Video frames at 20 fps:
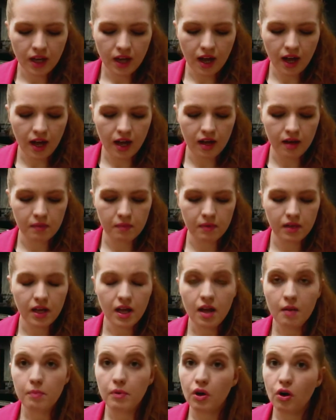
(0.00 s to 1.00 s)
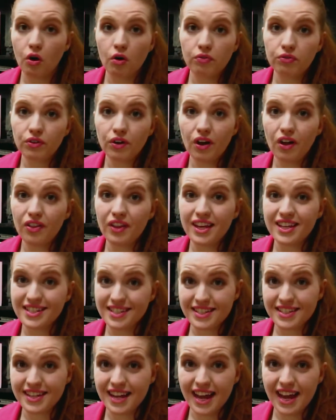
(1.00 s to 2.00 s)
But overall they
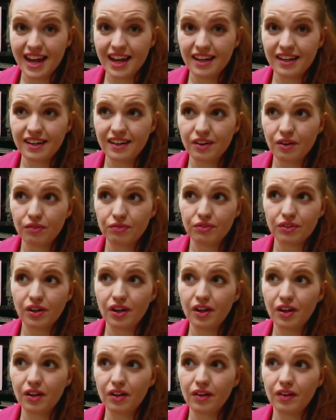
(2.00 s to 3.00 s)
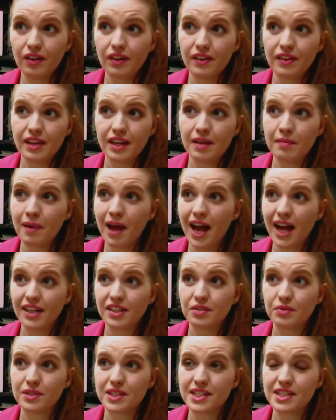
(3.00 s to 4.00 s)
stayed. Overall the
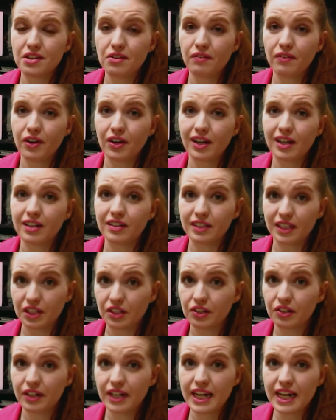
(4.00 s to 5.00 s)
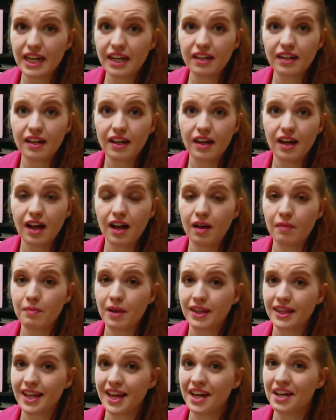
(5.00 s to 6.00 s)
impact, it was still very glittery
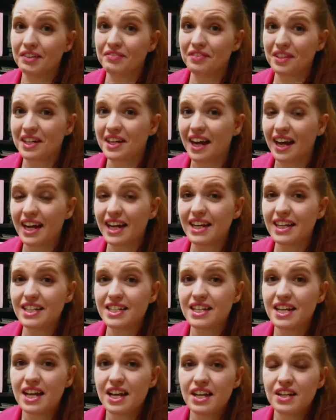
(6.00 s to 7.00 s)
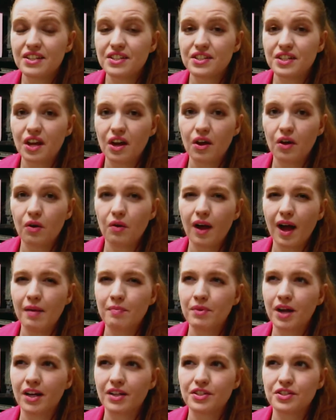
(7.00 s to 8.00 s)
at the end of the night, so
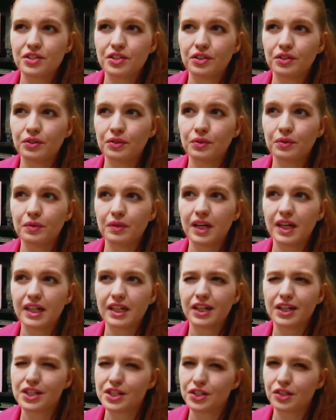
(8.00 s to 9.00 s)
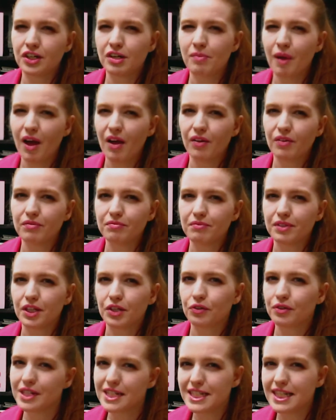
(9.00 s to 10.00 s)
I'm not too concerned about the
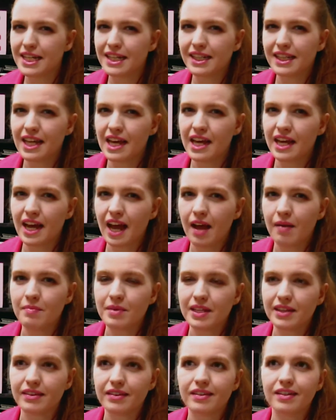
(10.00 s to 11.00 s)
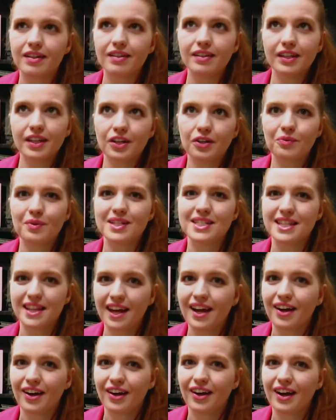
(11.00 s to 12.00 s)
creasing thing. I mean, the glitter was
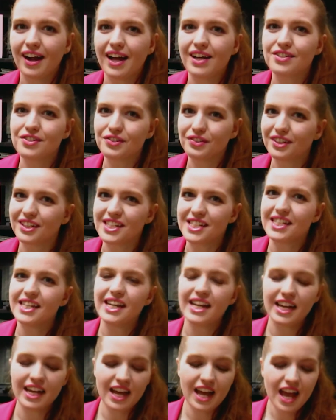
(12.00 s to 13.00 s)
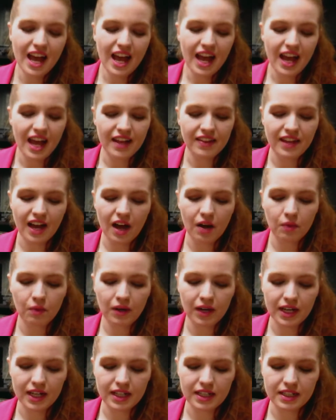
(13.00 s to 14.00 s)
there, as you can see, and that
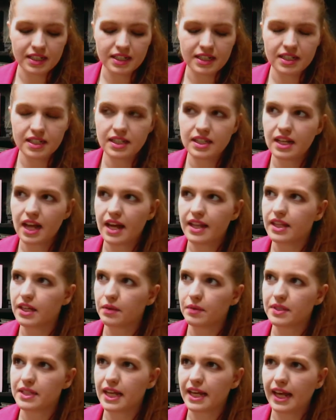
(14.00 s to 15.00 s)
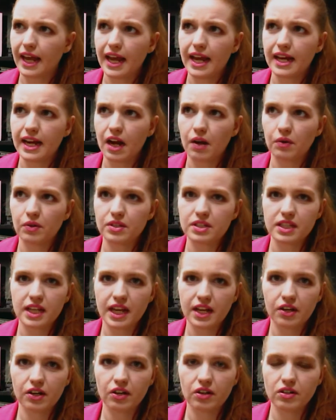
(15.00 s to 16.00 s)
was, I think it was like 8 hours
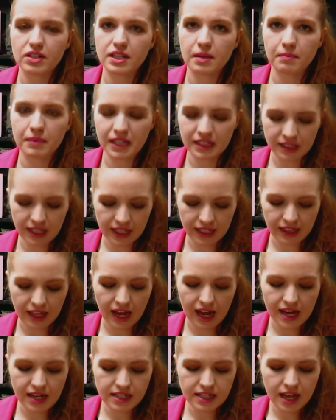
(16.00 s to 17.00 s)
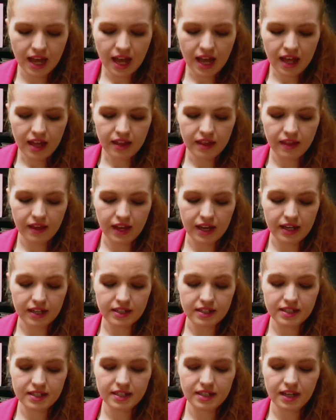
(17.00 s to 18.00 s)
later or something like that,
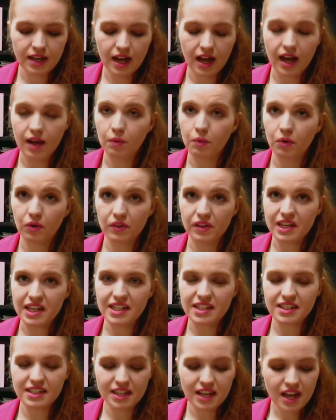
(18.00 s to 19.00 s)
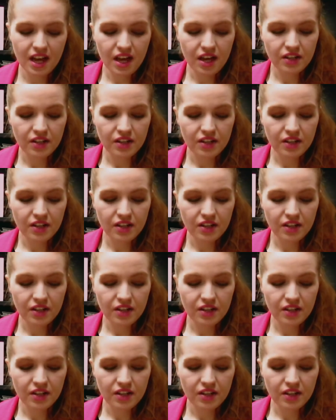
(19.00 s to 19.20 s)
that I wore these.